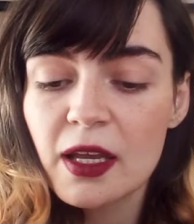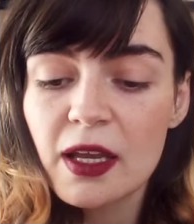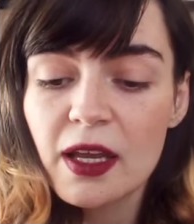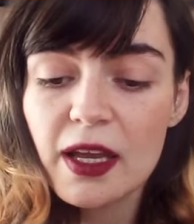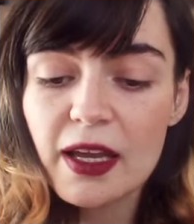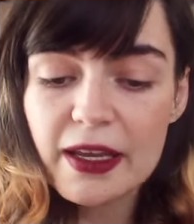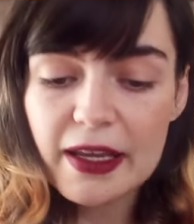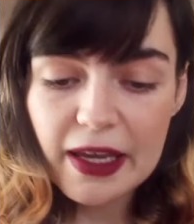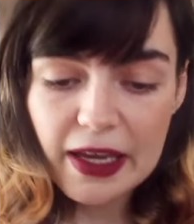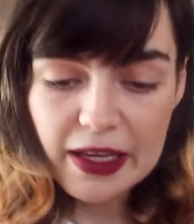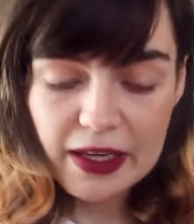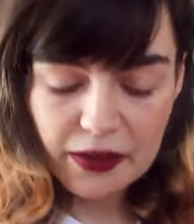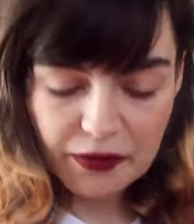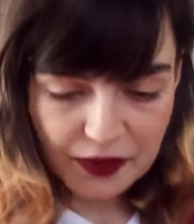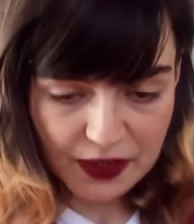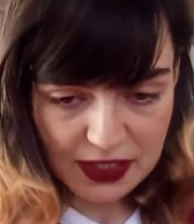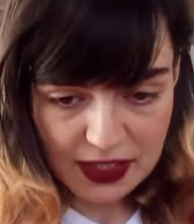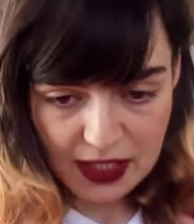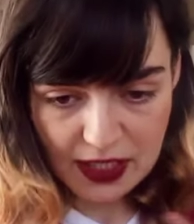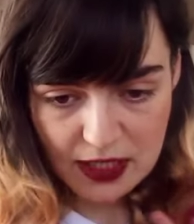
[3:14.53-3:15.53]
Again, if
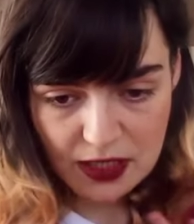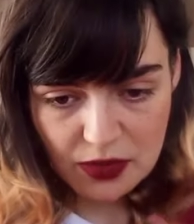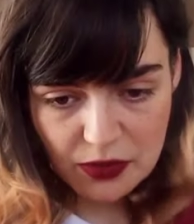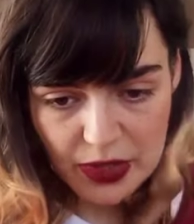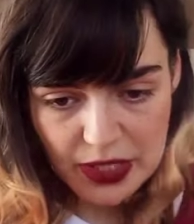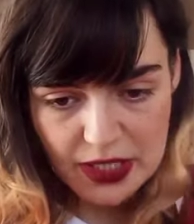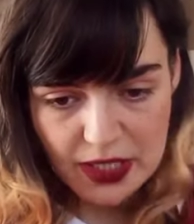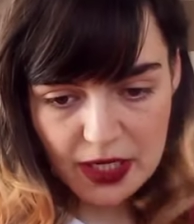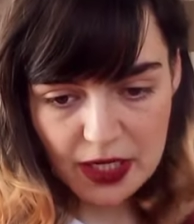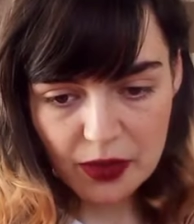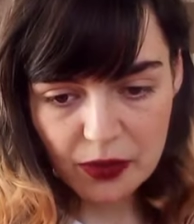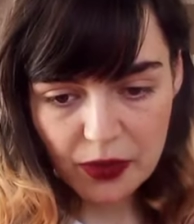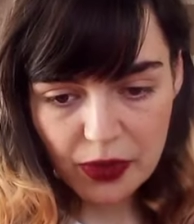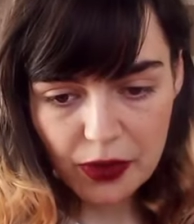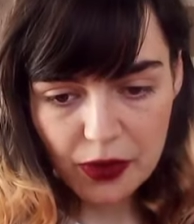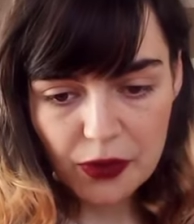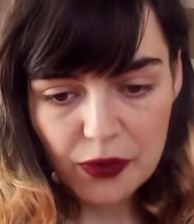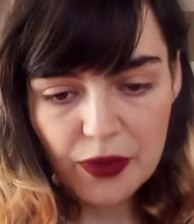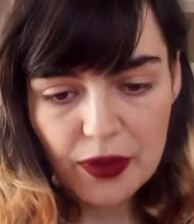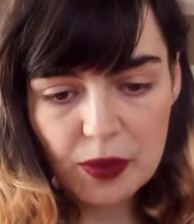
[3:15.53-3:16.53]
this doesn't resonate with
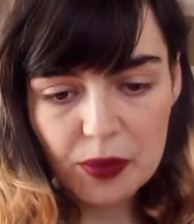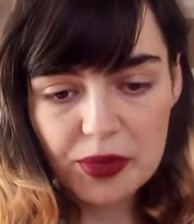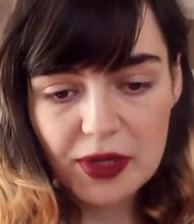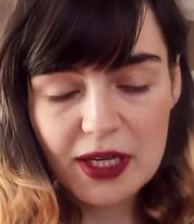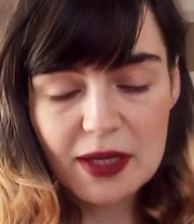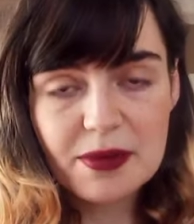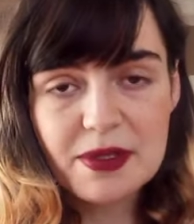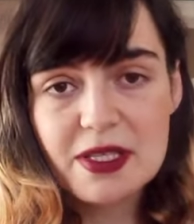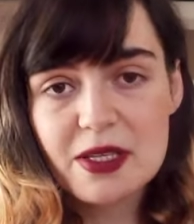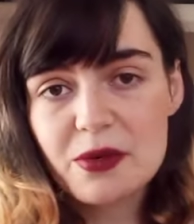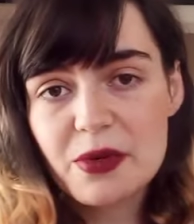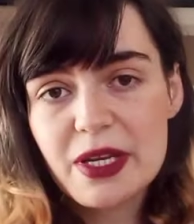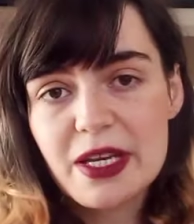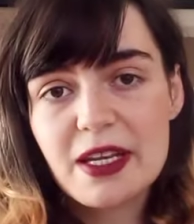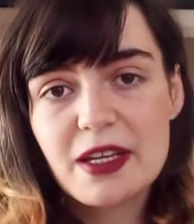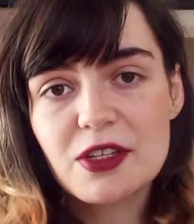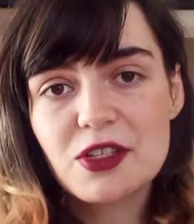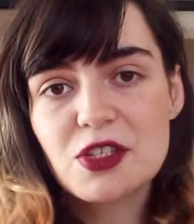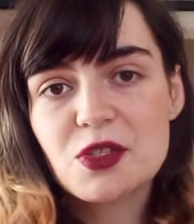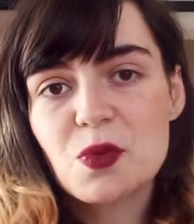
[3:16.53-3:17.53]
you, then perhaps the reading
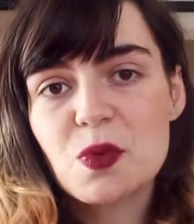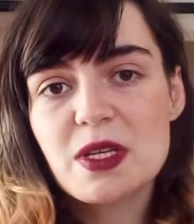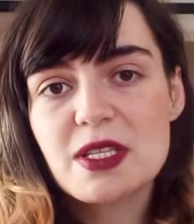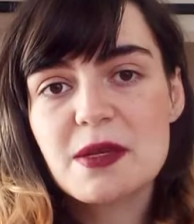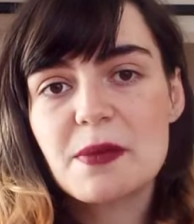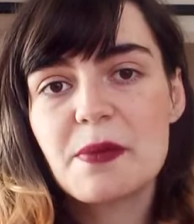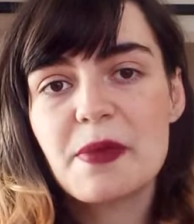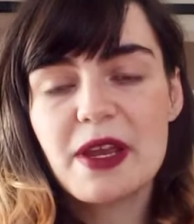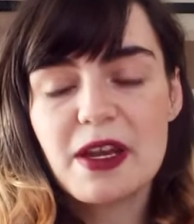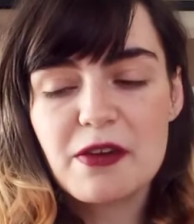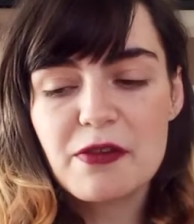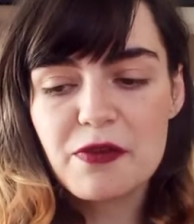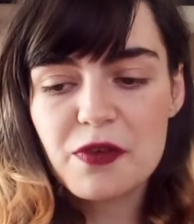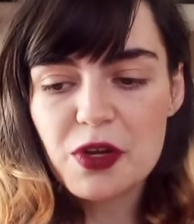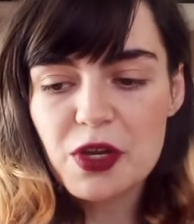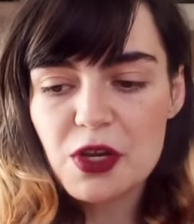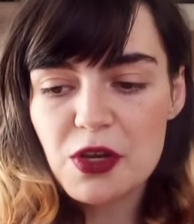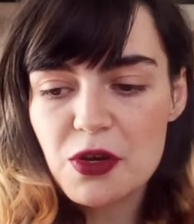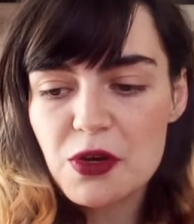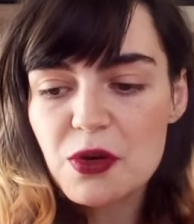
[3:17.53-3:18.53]
just wasn't meant for
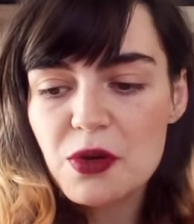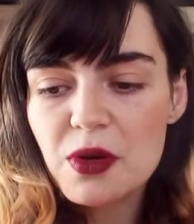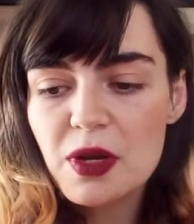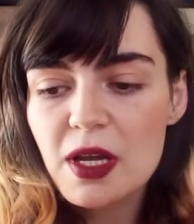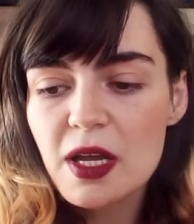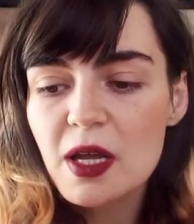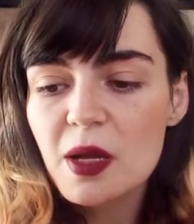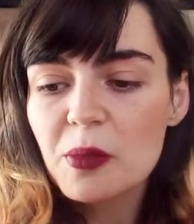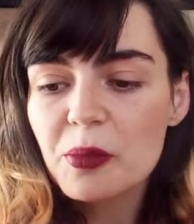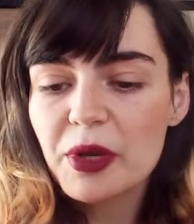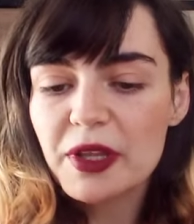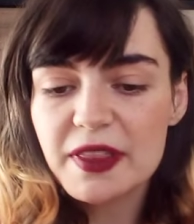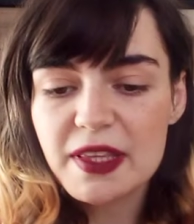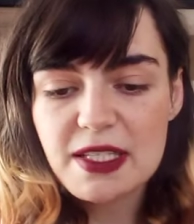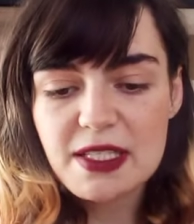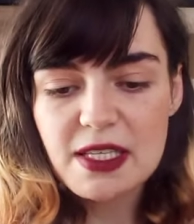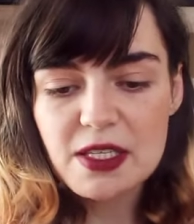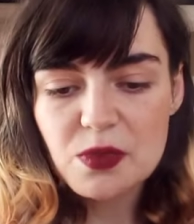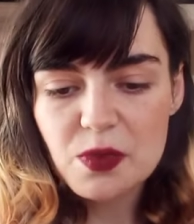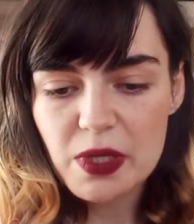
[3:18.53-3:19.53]
you. But this
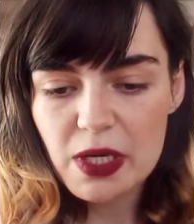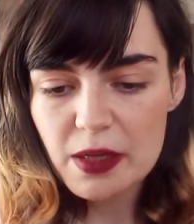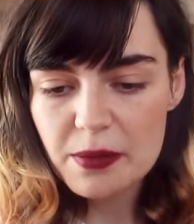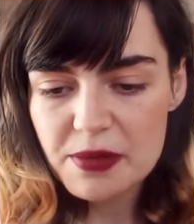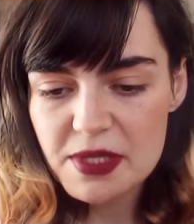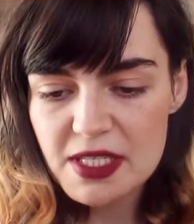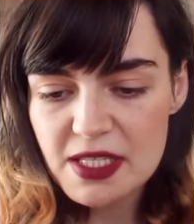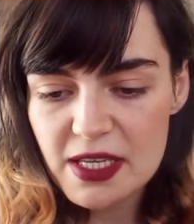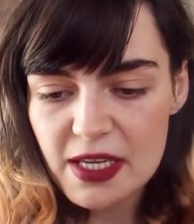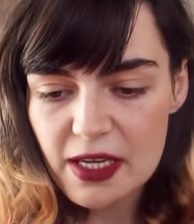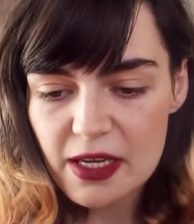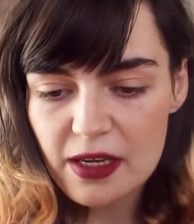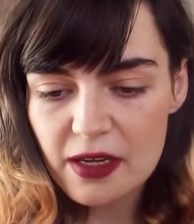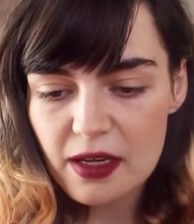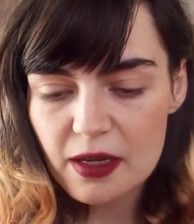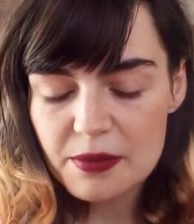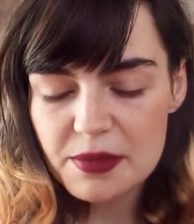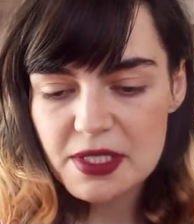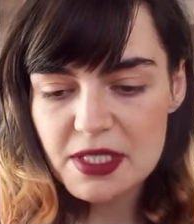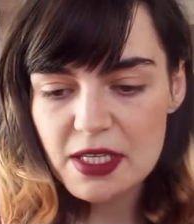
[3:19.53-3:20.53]
is what I'm seeing.
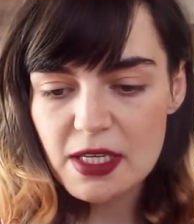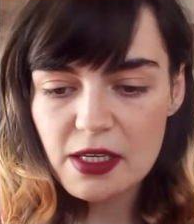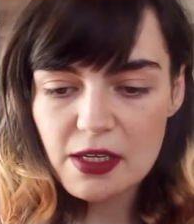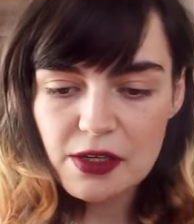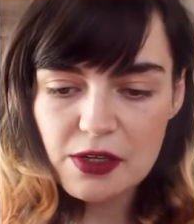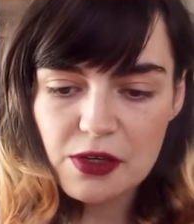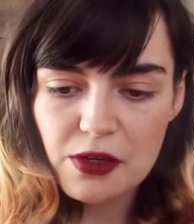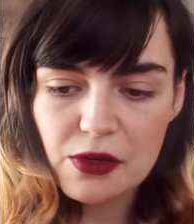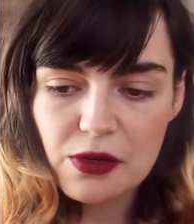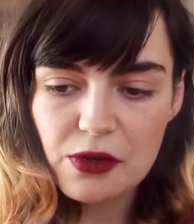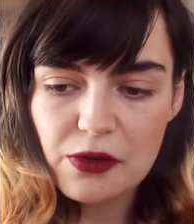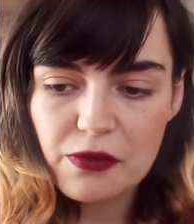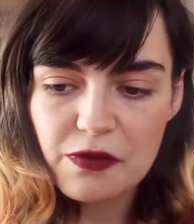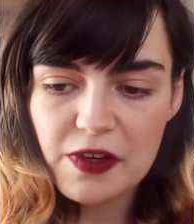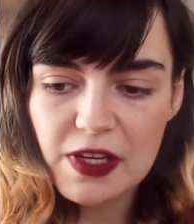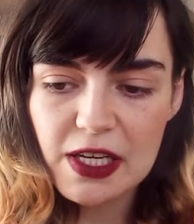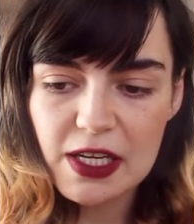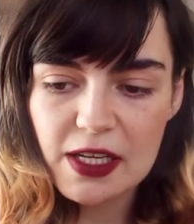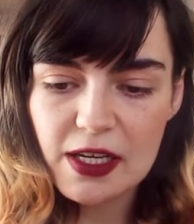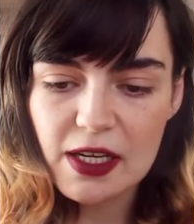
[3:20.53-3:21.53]
I'm seeing you
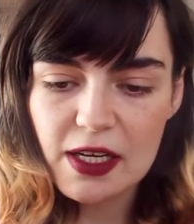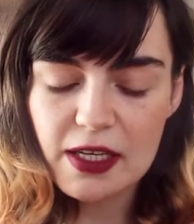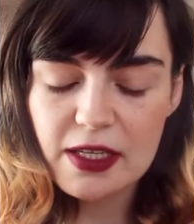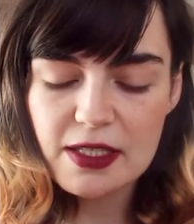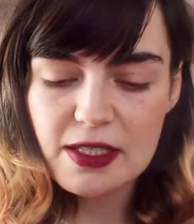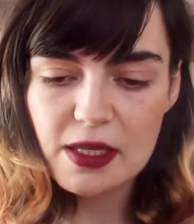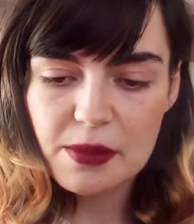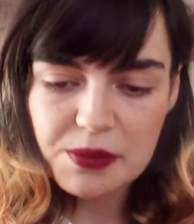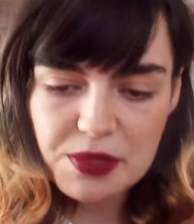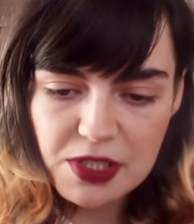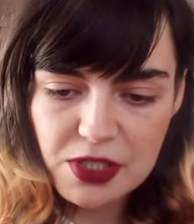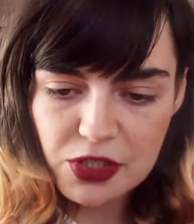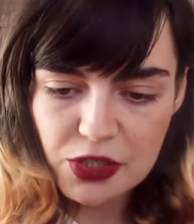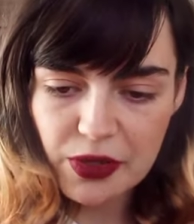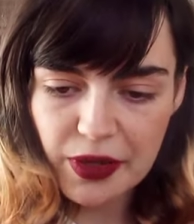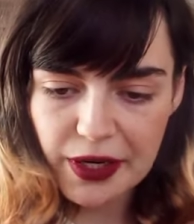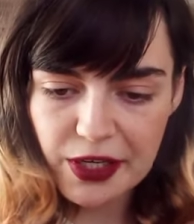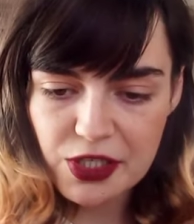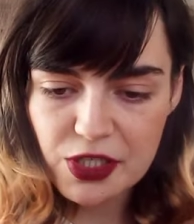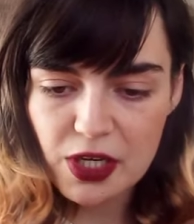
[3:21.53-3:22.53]
feeling like some
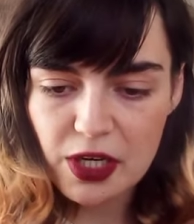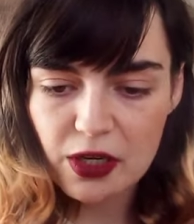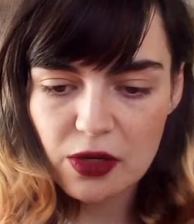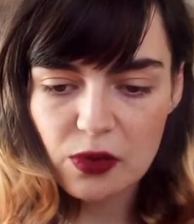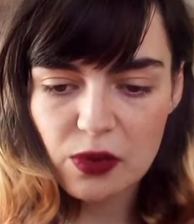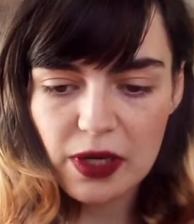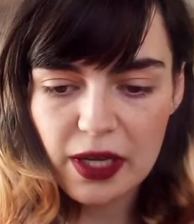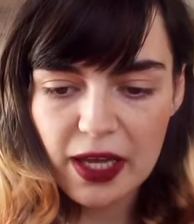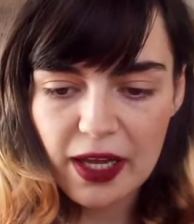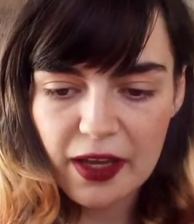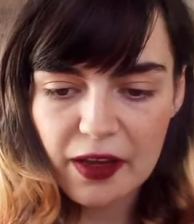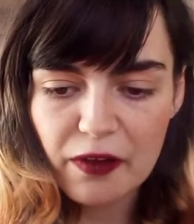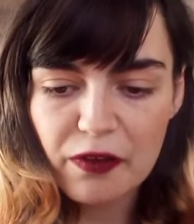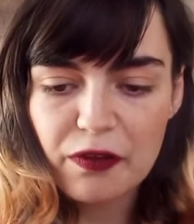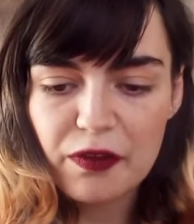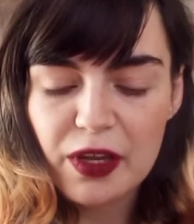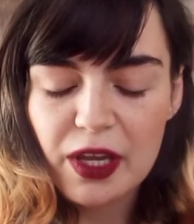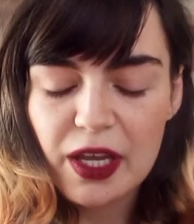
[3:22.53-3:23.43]
situation in your life